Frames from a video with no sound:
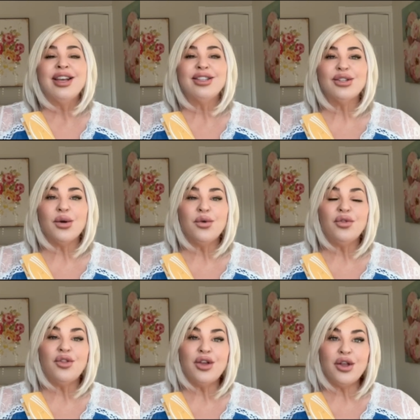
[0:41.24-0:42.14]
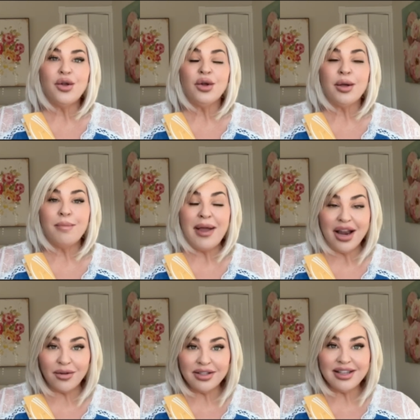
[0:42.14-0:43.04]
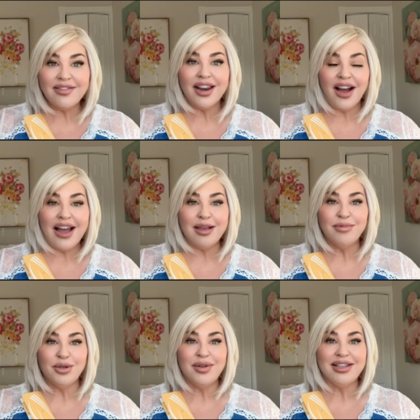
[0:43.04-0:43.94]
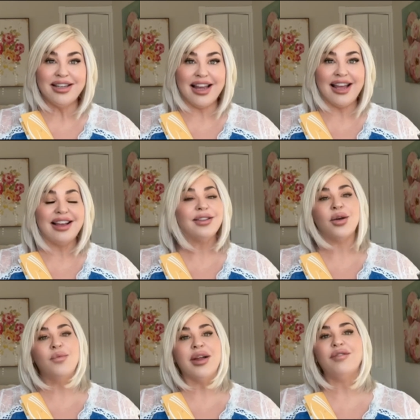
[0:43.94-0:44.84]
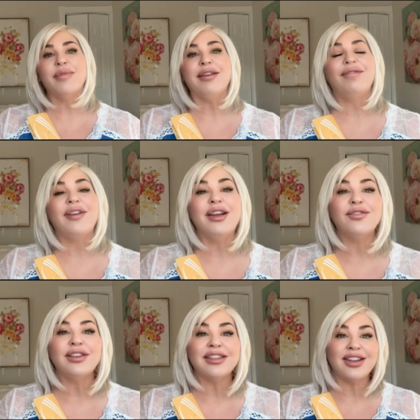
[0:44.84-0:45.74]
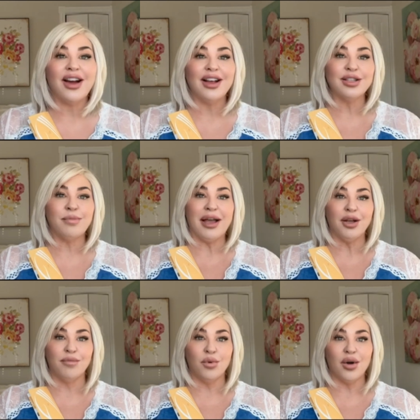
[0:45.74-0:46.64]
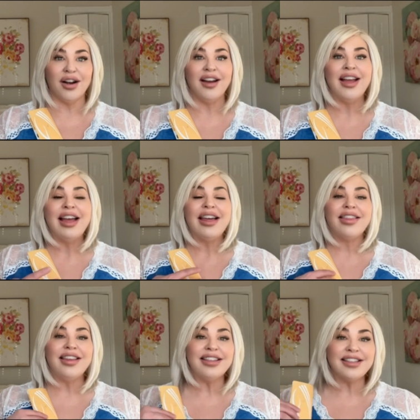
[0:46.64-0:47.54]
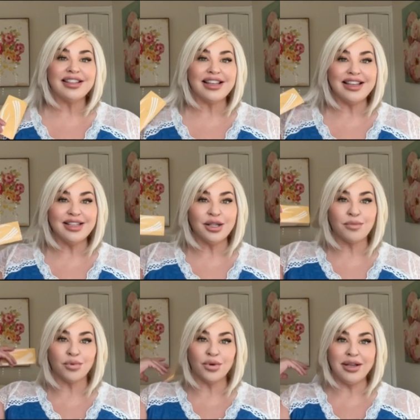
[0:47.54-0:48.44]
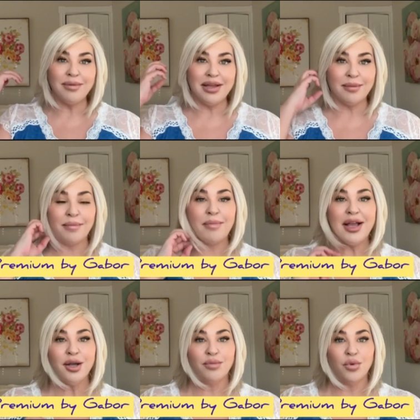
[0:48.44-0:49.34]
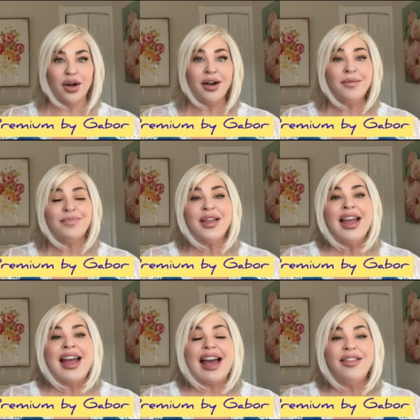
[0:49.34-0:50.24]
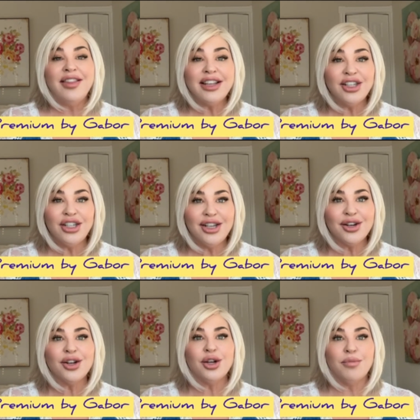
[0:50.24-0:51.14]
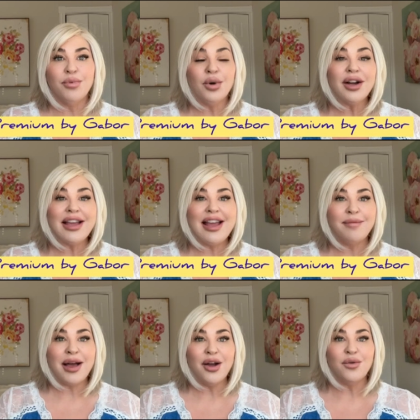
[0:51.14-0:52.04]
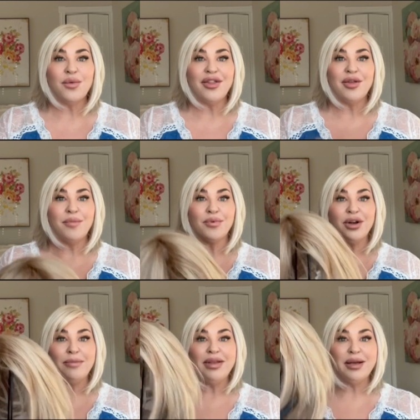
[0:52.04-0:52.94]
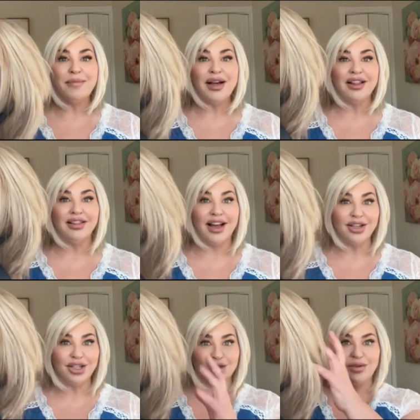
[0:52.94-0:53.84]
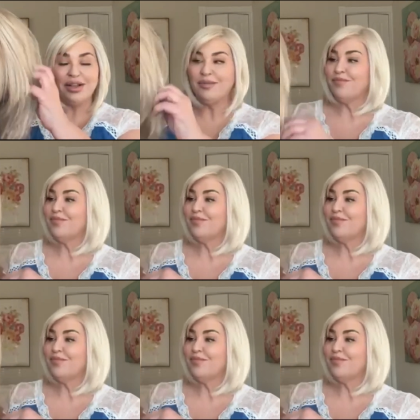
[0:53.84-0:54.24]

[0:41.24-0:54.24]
So the comparison that I am doing today is on one of my favorite styles by Gabor. This is Premium by Gabor, and this year Gabor came out with the Premium Luxury.